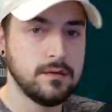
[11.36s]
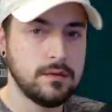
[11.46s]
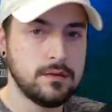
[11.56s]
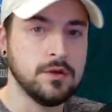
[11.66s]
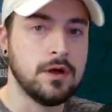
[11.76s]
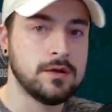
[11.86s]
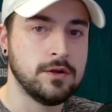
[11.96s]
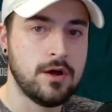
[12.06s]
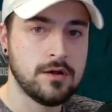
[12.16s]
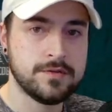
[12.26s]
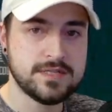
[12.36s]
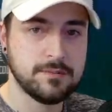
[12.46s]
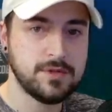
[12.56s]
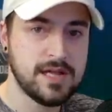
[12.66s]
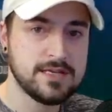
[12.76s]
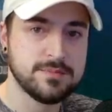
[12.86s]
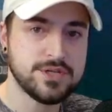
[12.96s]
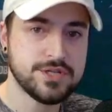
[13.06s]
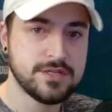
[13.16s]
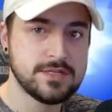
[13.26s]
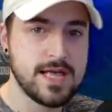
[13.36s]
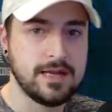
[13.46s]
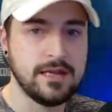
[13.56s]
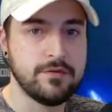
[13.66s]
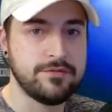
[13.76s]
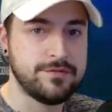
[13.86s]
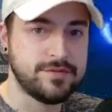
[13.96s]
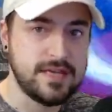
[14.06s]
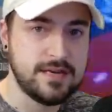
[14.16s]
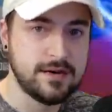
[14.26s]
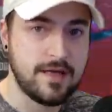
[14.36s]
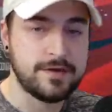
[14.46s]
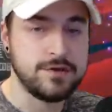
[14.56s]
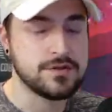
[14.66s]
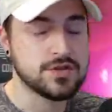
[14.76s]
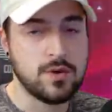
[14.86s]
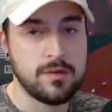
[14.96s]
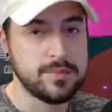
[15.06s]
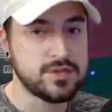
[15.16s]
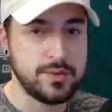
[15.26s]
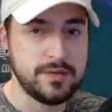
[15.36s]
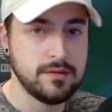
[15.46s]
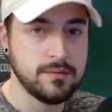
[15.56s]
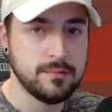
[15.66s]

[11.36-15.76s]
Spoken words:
You'll unlock the subclass missions at level 15, and then you can swap between them